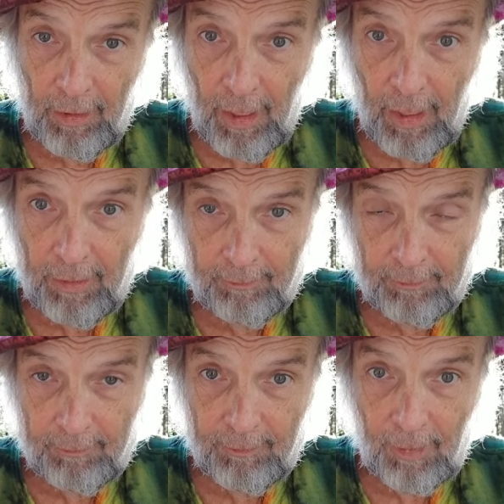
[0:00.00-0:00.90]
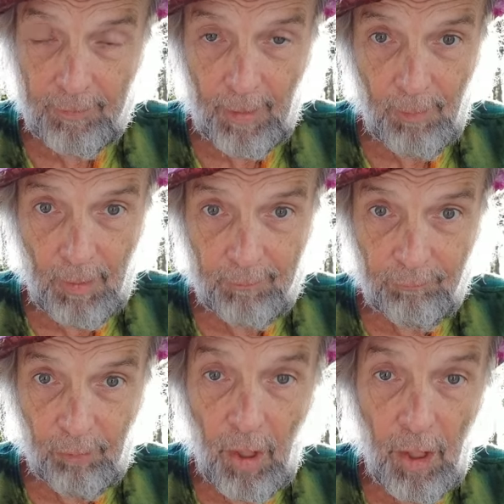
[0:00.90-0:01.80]
Hey, it's not that much
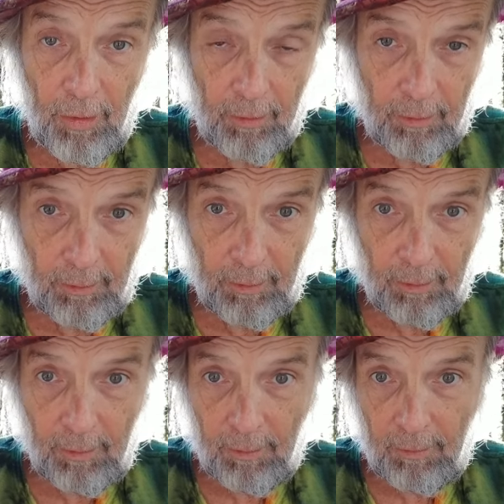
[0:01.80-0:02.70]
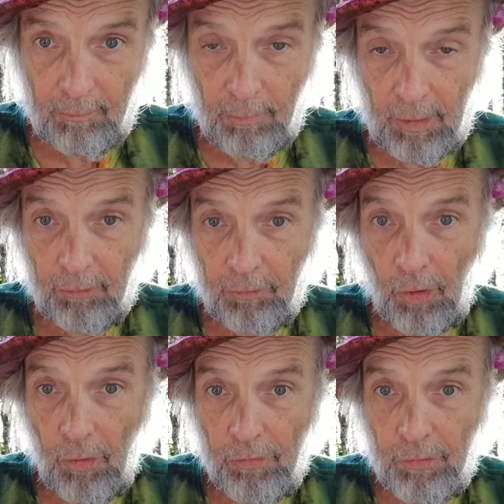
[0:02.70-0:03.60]
fun being a
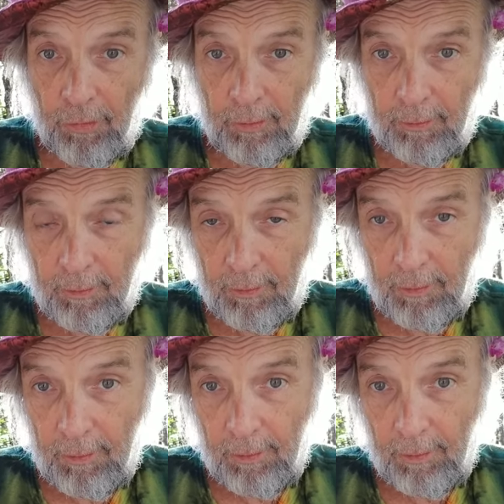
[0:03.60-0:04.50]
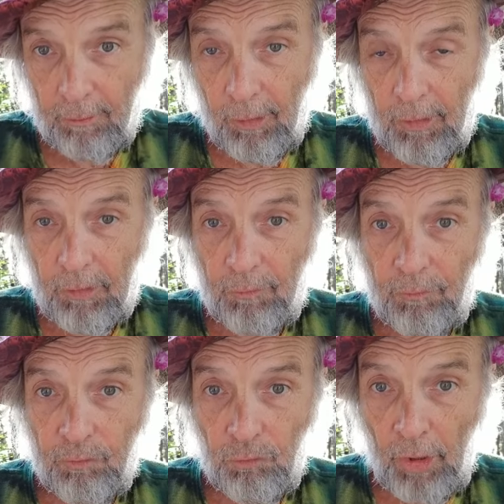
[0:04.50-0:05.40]
soldier. One of these
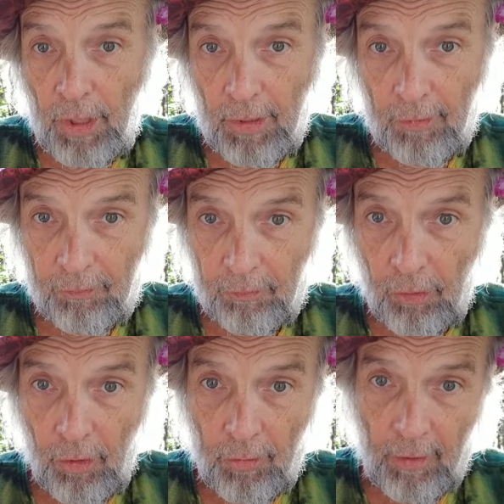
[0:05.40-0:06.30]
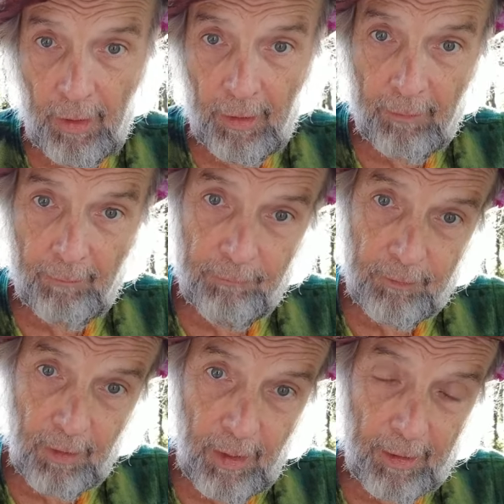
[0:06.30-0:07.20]
freaks gone native
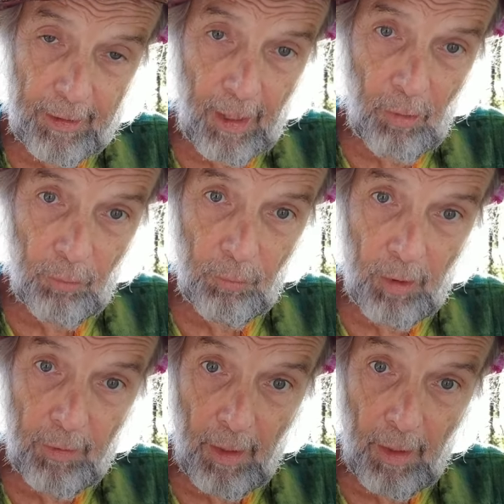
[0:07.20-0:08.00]
to hang out with.